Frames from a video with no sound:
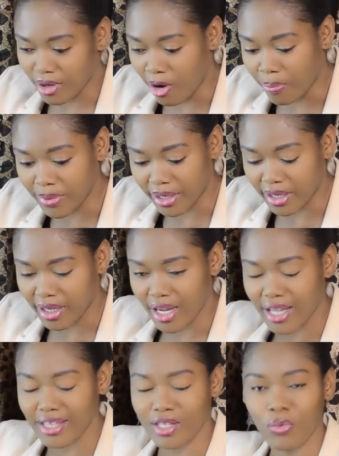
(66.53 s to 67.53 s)
up there
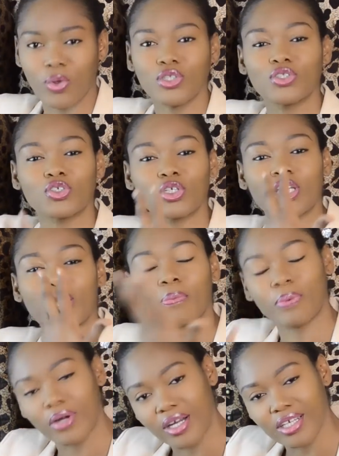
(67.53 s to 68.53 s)
and they want to
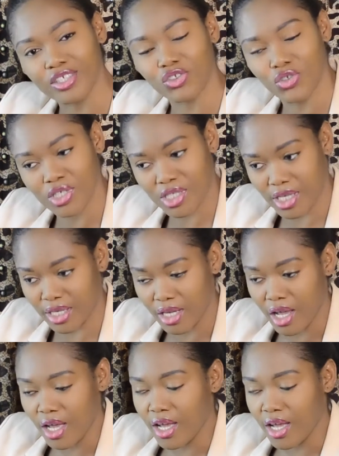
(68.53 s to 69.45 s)
keep her interested.